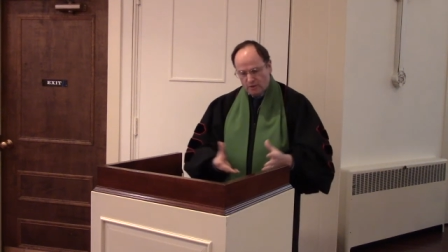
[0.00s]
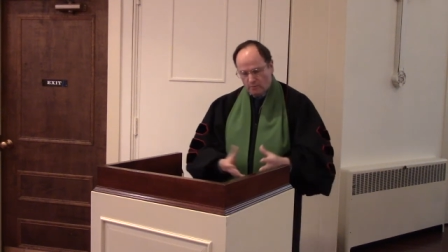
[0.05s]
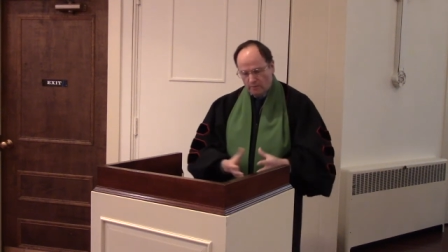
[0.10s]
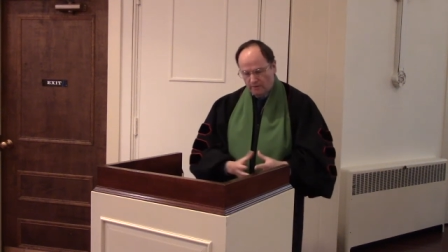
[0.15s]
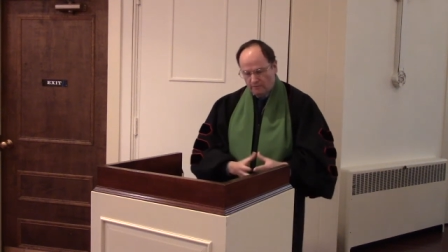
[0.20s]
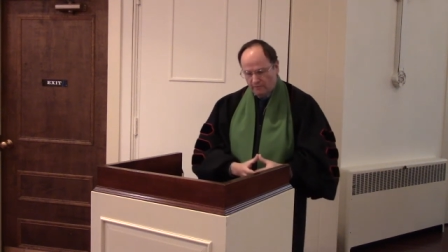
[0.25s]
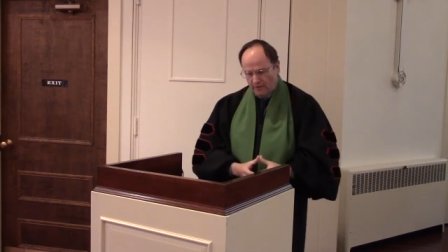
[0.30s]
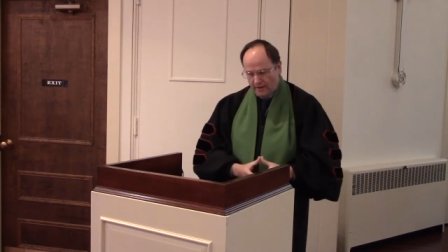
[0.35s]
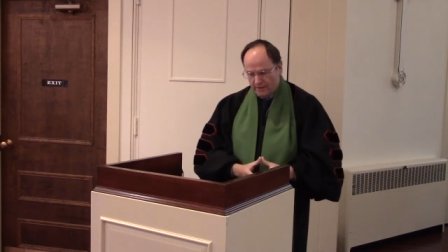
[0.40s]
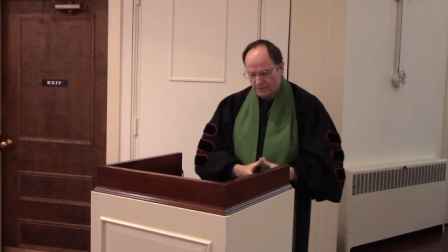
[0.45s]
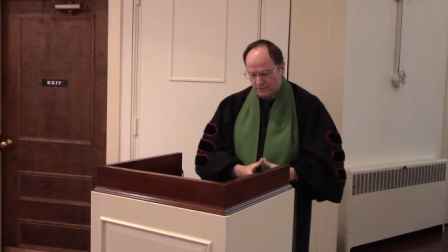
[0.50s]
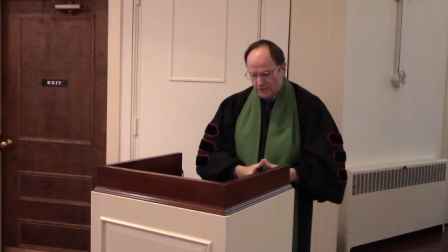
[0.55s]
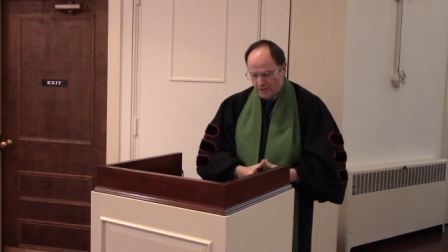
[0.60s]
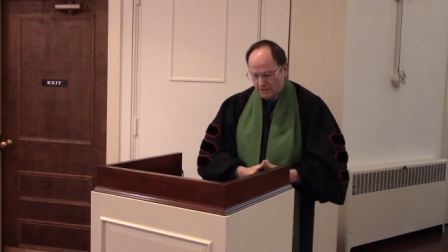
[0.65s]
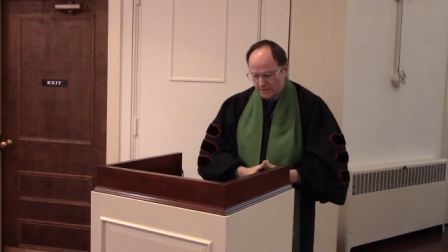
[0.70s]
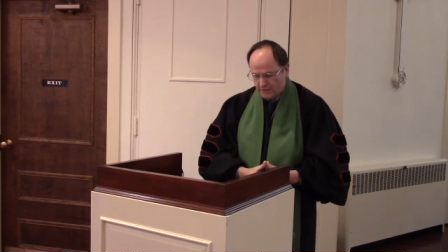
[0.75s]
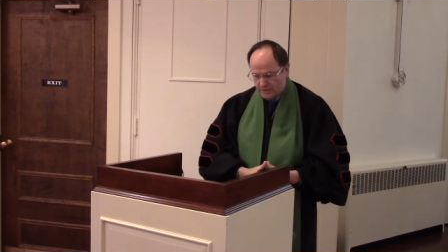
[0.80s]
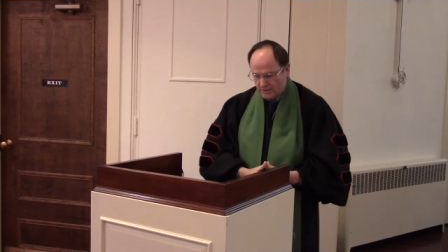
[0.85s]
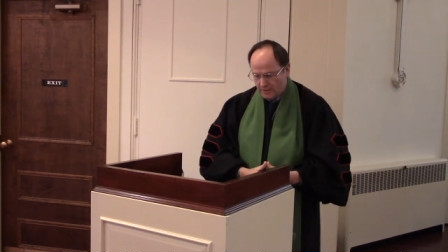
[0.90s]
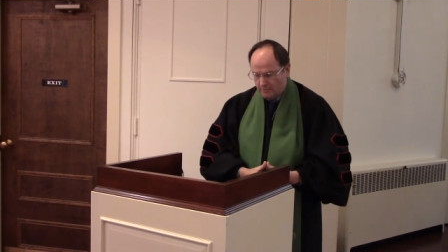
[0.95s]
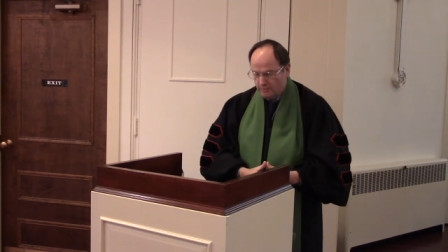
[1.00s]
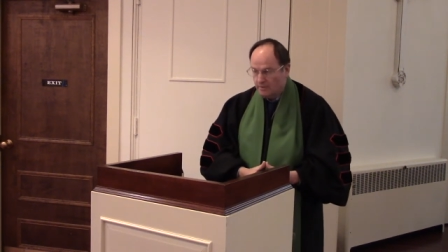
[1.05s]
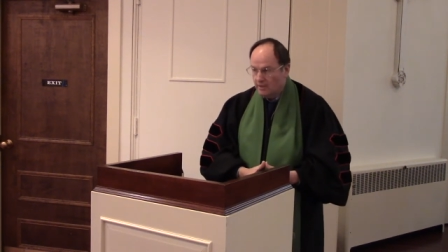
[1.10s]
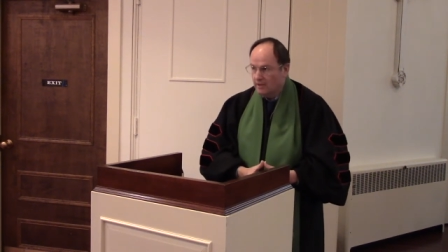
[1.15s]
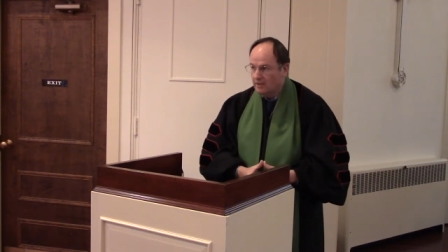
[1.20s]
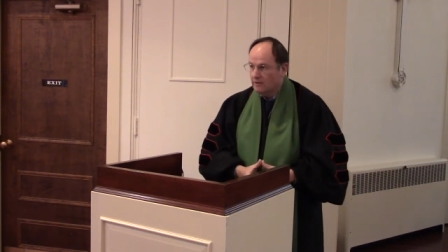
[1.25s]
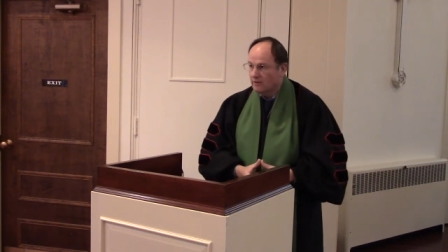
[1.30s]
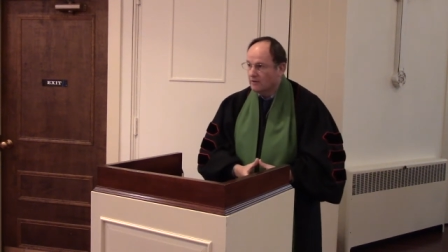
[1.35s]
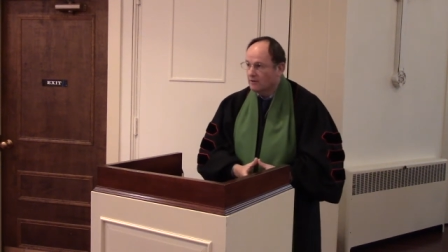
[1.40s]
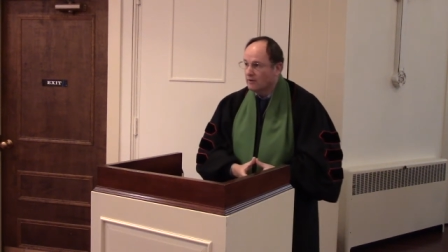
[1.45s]
we find Jesus and
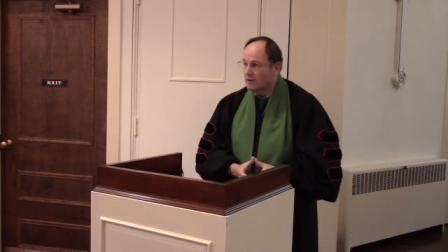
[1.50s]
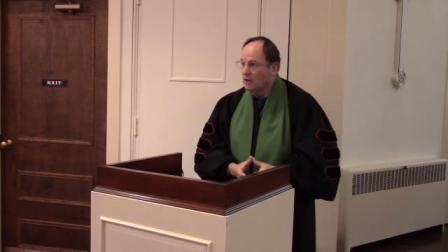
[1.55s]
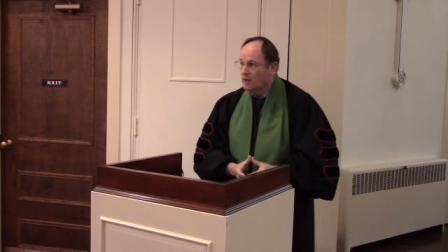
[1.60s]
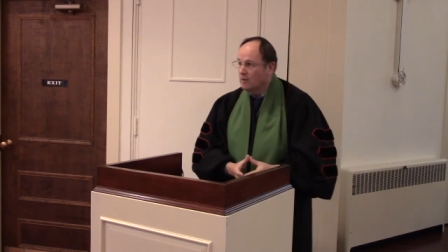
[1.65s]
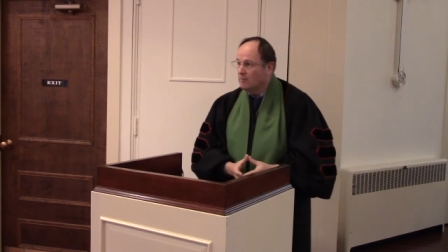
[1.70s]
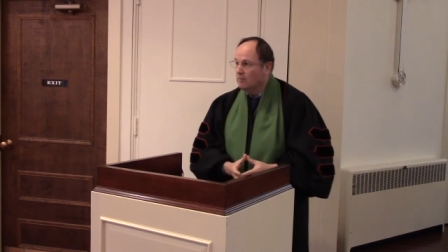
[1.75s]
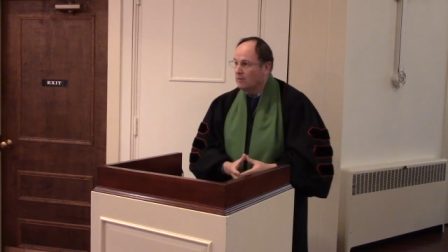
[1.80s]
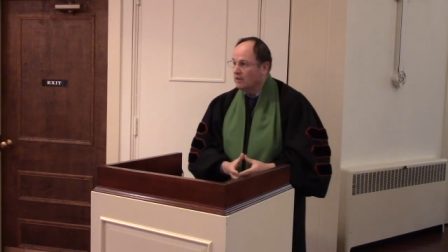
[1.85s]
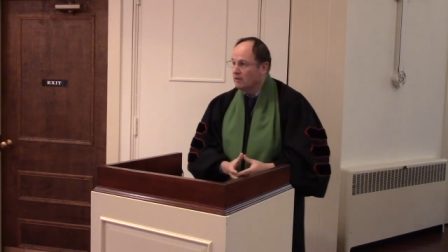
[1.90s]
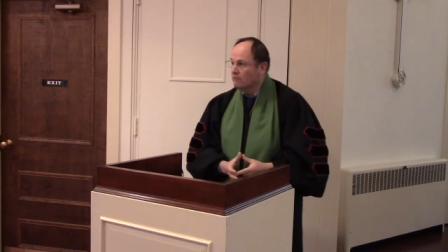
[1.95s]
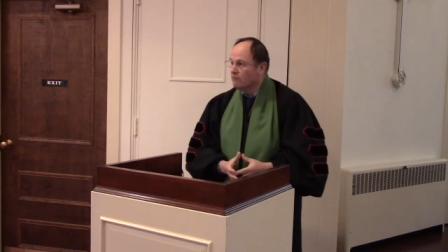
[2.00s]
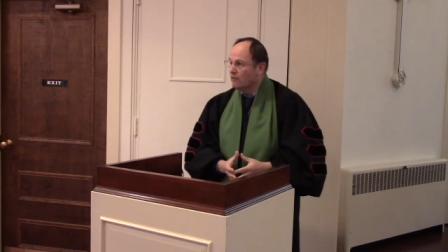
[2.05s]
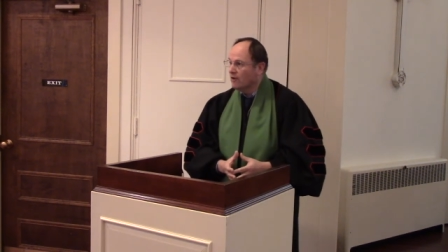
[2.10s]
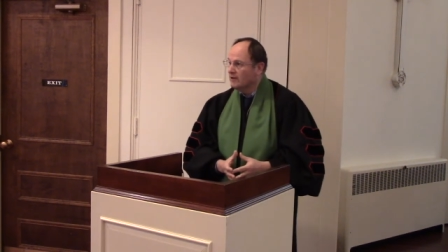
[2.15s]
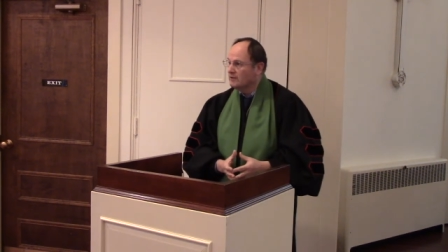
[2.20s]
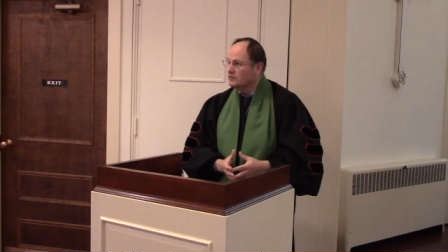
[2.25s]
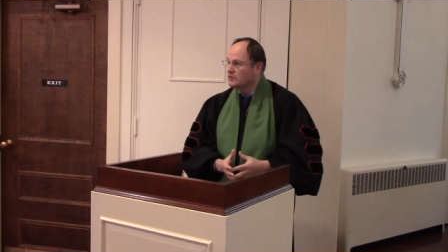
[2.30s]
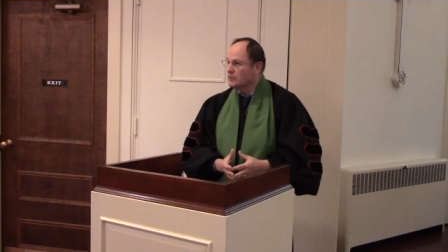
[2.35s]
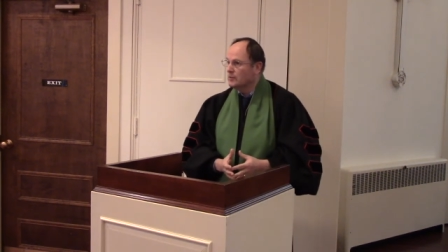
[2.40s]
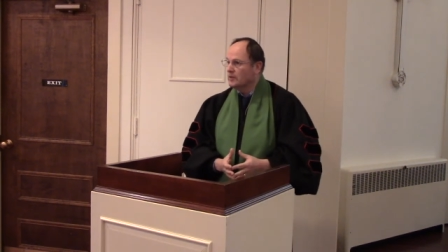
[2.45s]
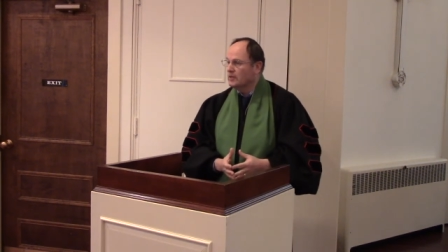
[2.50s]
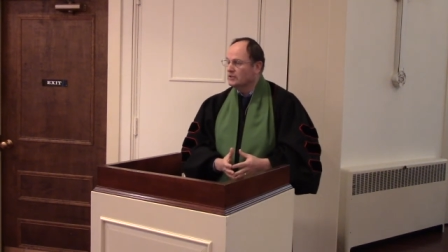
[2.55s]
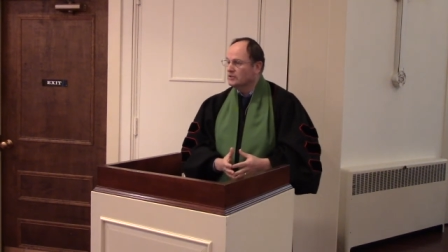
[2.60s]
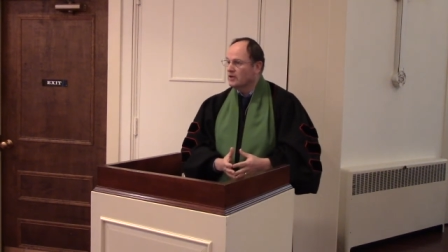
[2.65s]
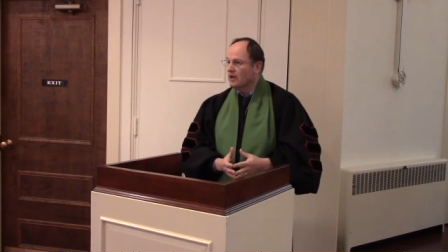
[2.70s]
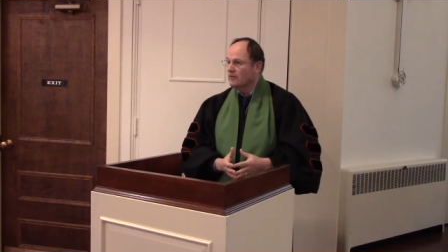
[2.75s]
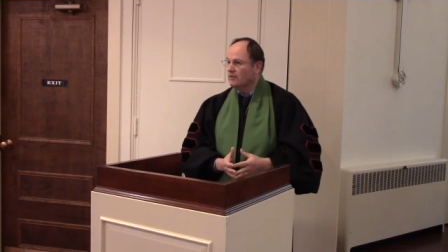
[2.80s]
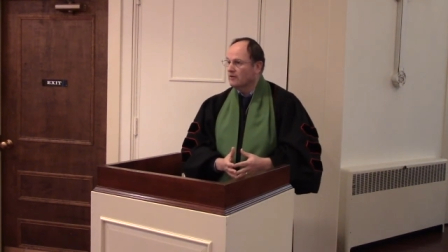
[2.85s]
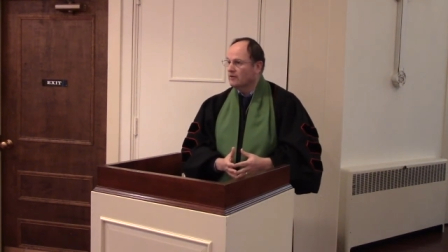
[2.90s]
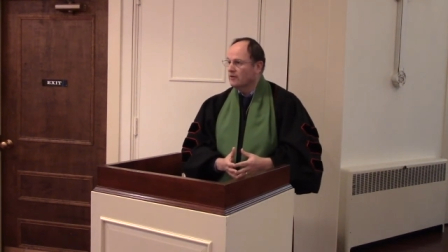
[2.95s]
Peter being friends to each
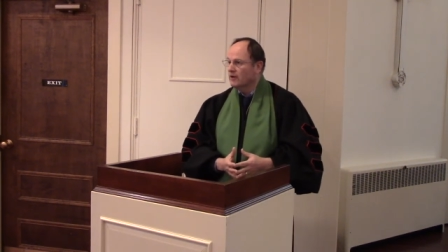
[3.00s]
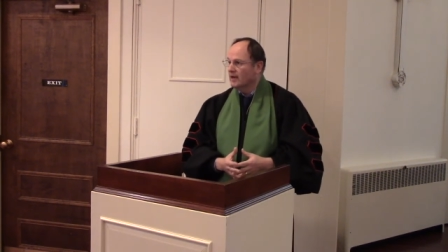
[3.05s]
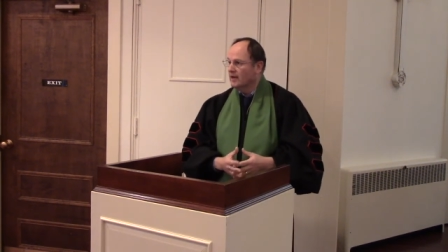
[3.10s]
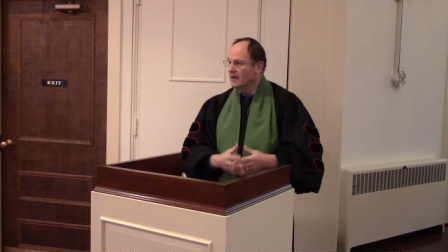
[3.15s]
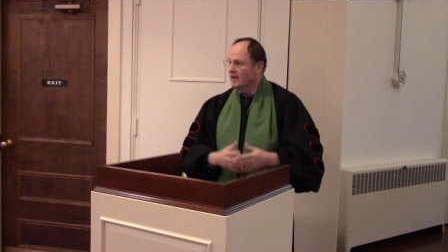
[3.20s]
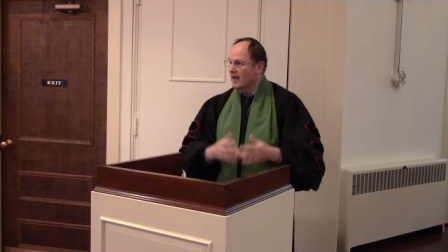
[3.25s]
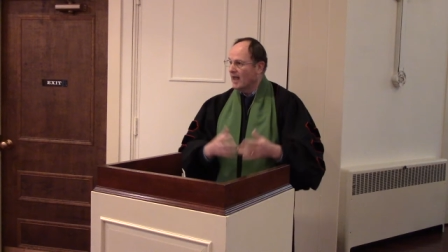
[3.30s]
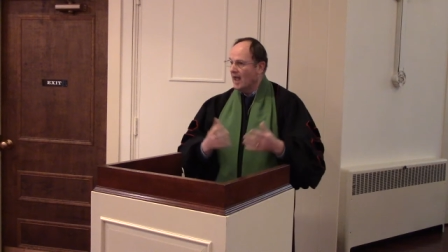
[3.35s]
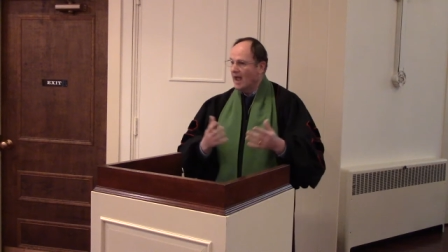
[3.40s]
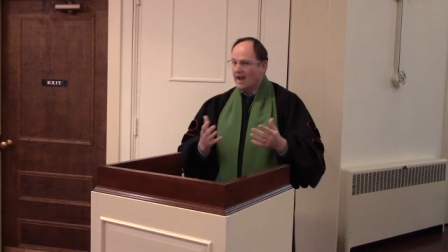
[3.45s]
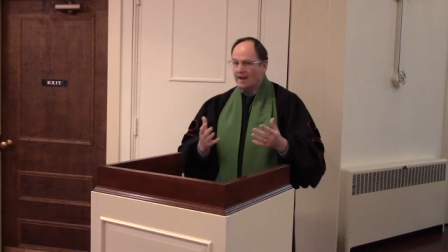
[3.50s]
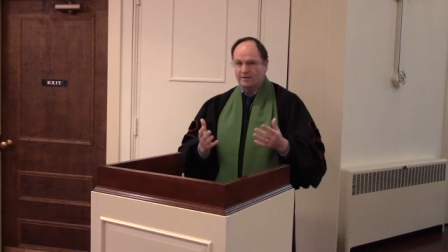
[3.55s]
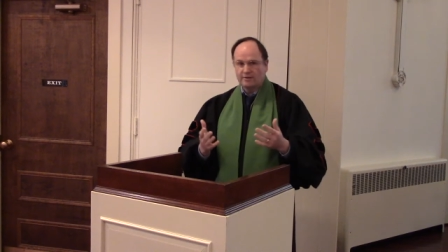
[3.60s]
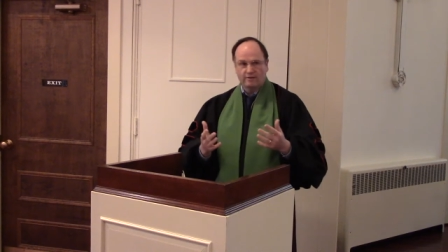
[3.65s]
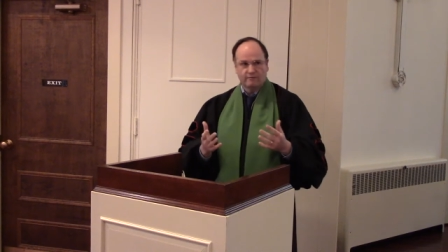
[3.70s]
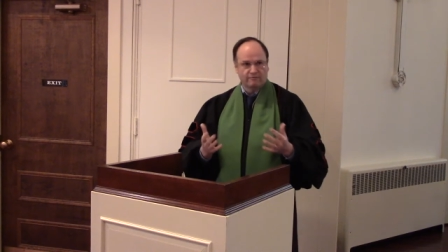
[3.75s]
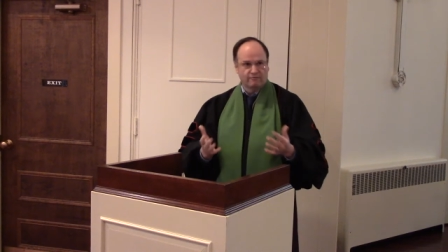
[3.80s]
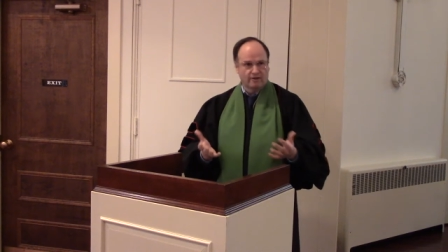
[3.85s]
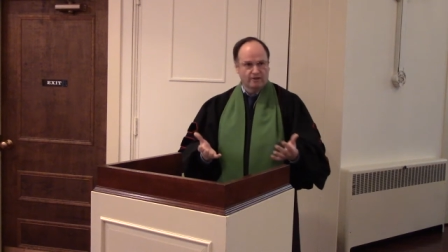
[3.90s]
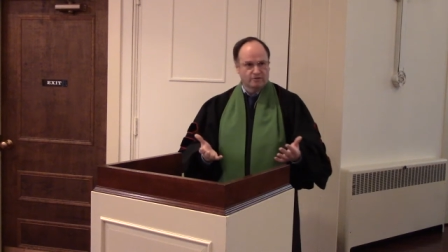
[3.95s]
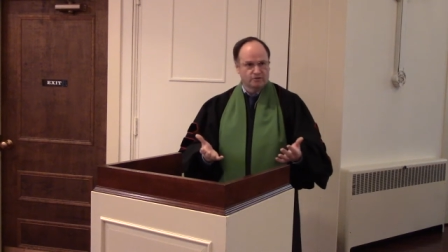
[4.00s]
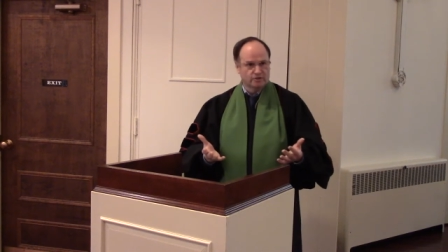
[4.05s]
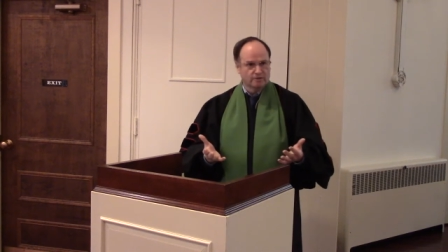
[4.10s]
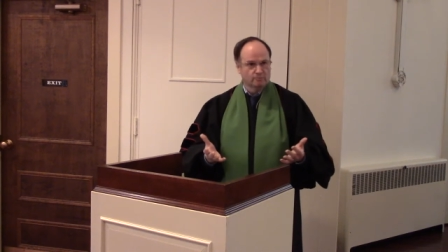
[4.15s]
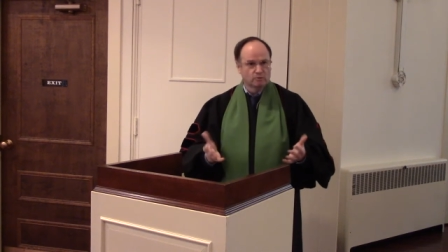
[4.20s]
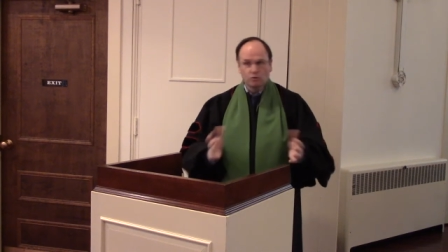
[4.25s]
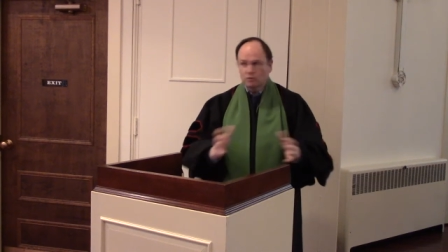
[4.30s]
other in an act of friendship.